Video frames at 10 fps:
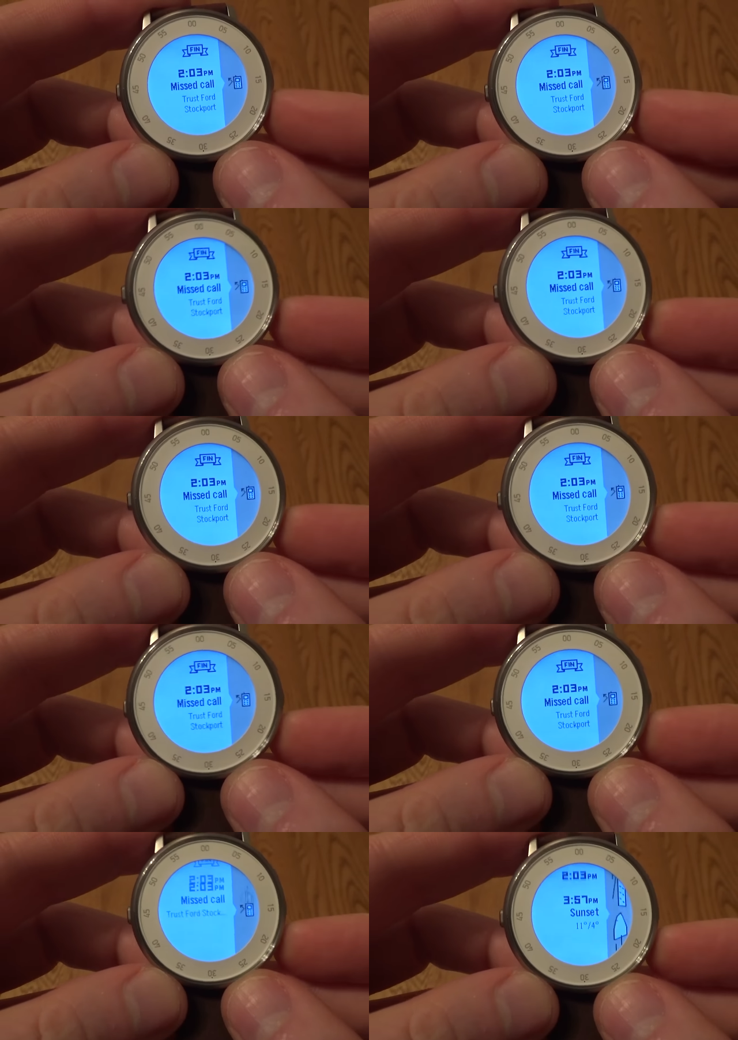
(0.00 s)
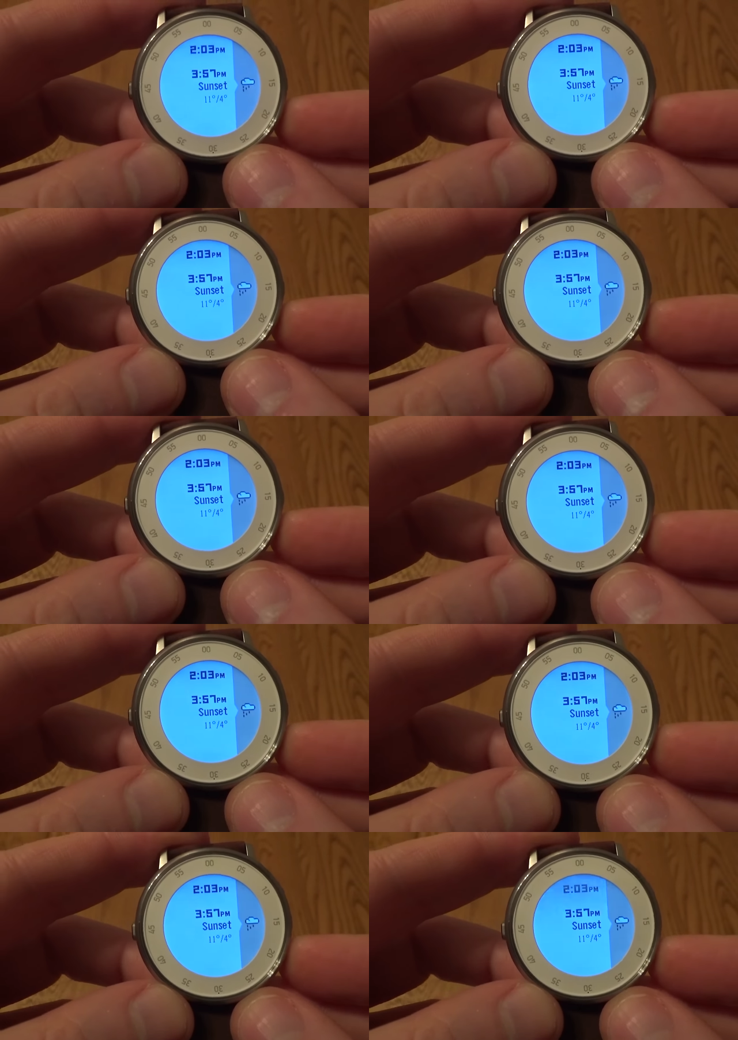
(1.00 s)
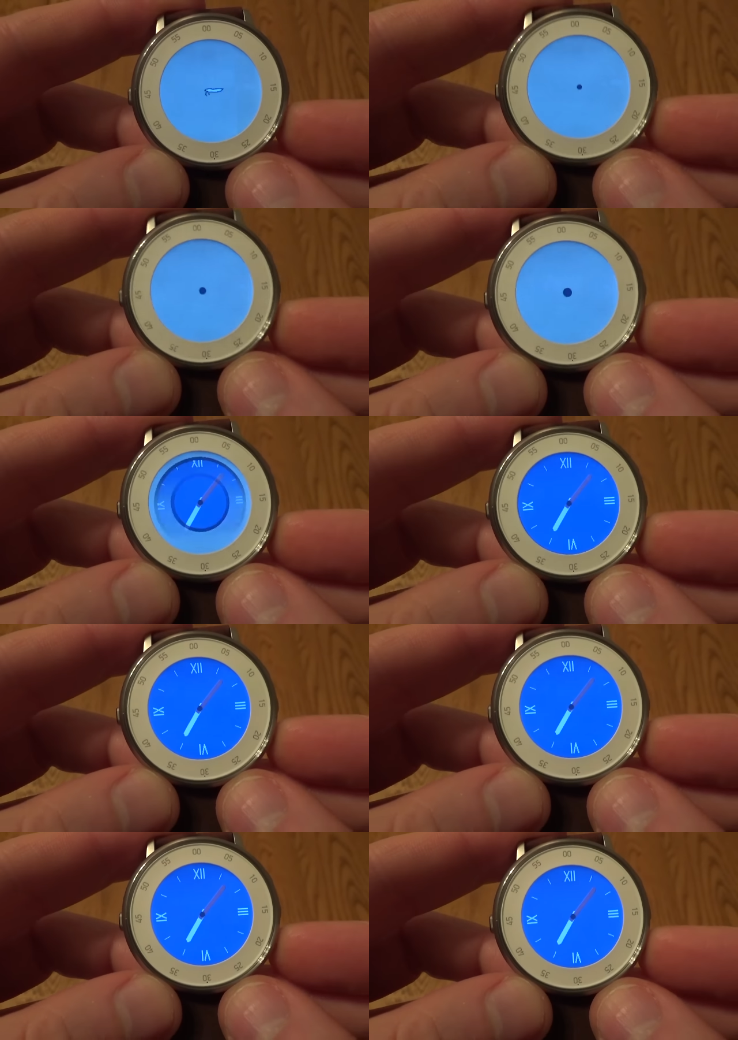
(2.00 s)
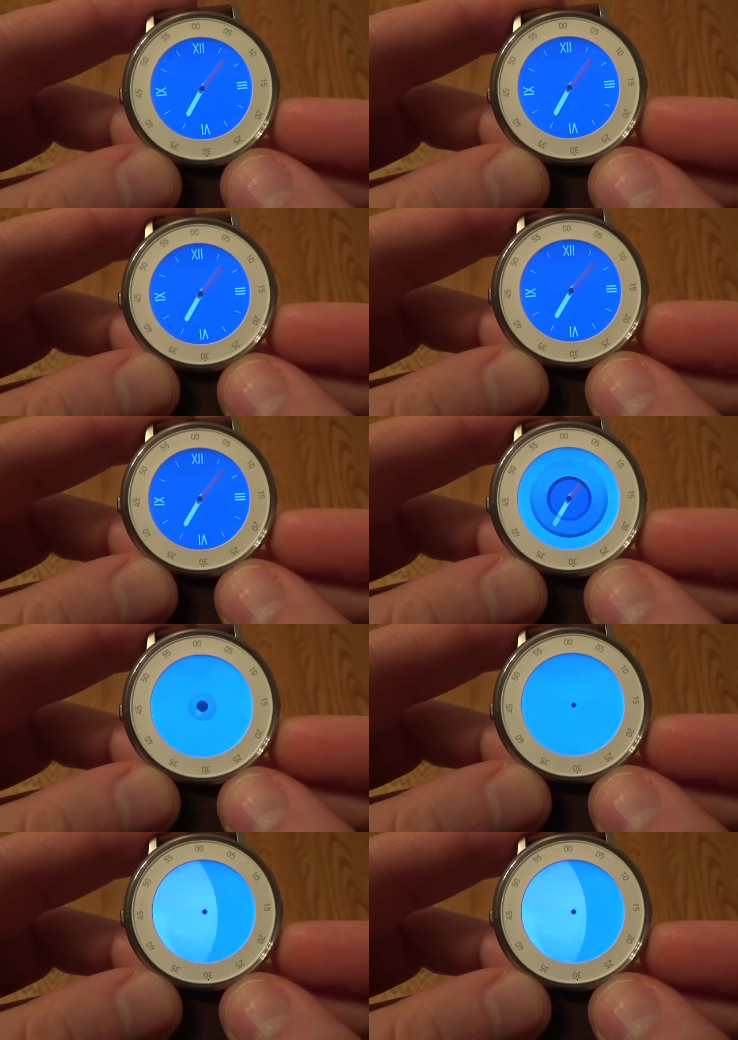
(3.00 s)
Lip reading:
Nobody's mouth can be seen.